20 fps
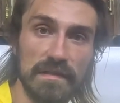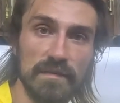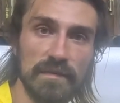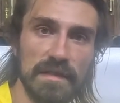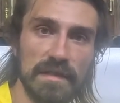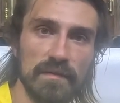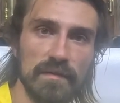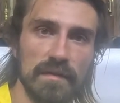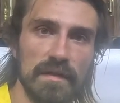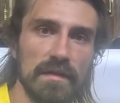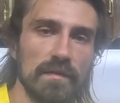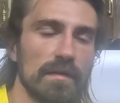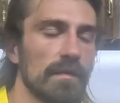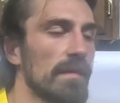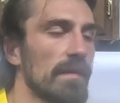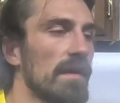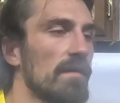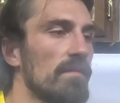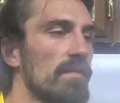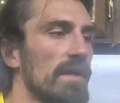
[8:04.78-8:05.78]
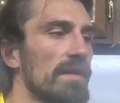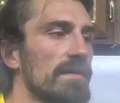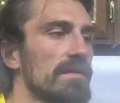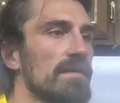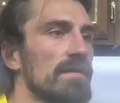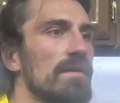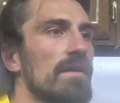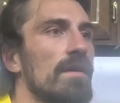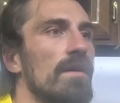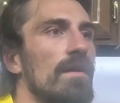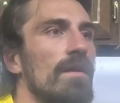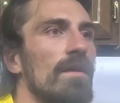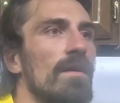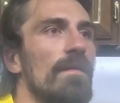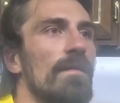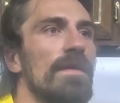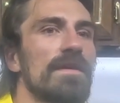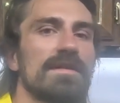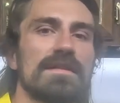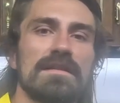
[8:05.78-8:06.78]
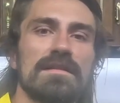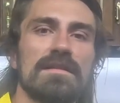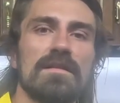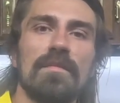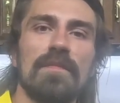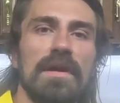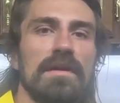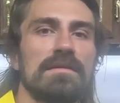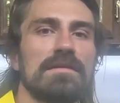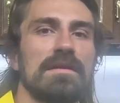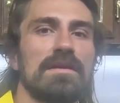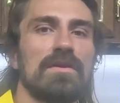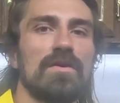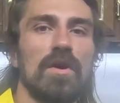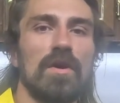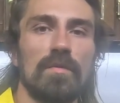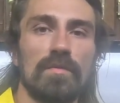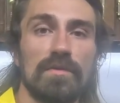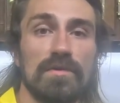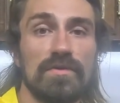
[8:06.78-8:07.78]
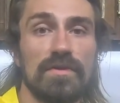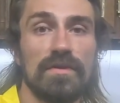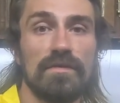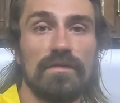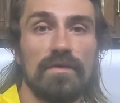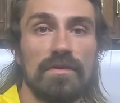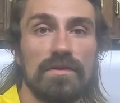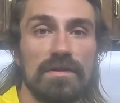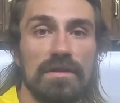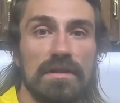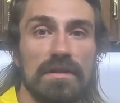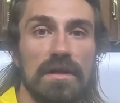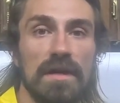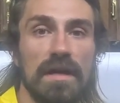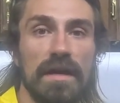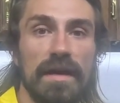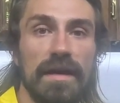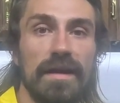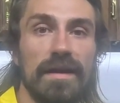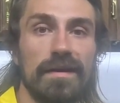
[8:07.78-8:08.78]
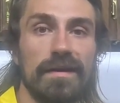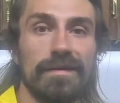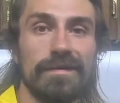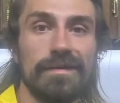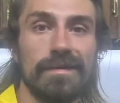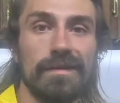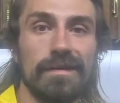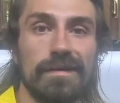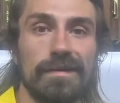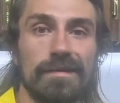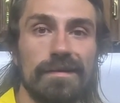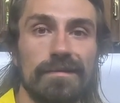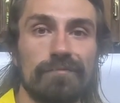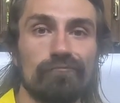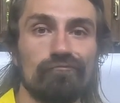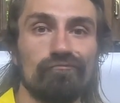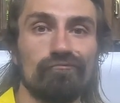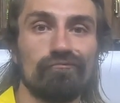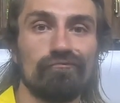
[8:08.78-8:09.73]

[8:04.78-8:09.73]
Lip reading: them can get complex. This is the basic carpentry version, and I'm